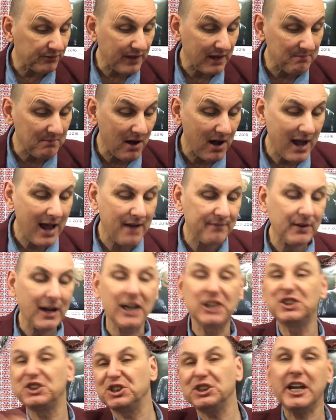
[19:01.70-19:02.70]
they might have
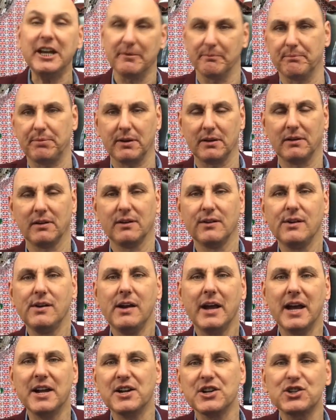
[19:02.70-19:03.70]
a sheep
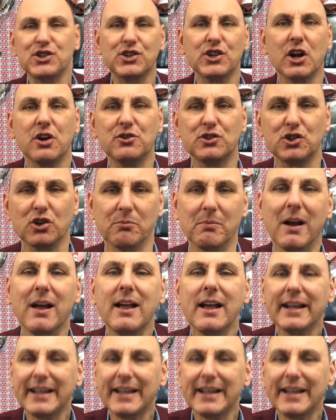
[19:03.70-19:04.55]
in a snowstorm.